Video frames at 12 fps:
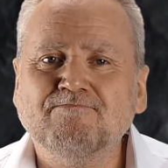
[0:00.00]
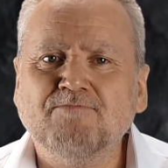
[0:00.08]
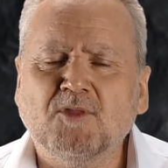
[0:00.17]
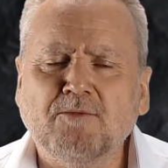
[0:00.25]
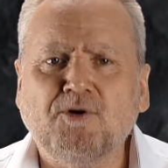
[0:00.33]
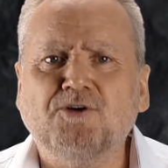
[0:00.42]

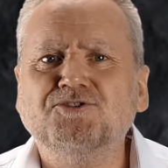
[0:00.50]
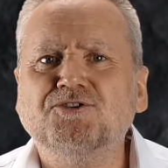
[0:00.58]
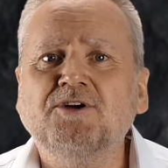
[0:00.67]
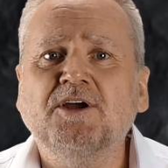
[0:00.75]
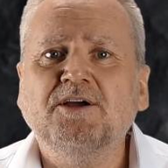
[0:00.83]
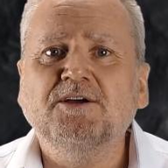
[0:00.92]
The purser,
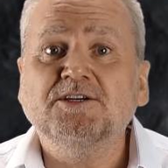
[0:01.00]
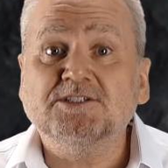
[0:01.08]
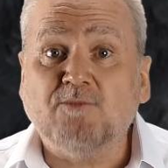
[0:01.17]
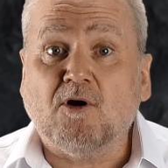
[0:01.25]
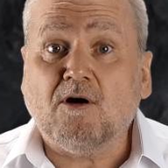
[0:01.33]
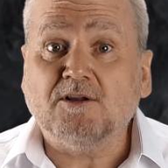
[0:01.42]

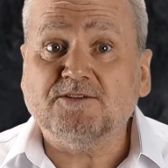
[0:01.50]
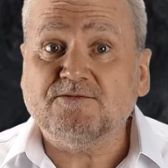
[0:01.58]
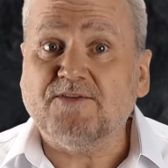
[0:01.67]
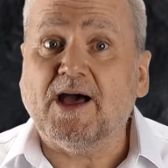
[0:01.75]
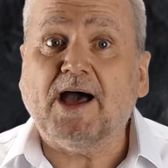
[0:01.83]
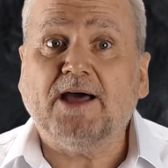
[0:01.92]
small and
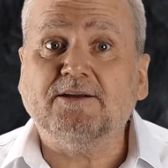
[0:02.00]
fat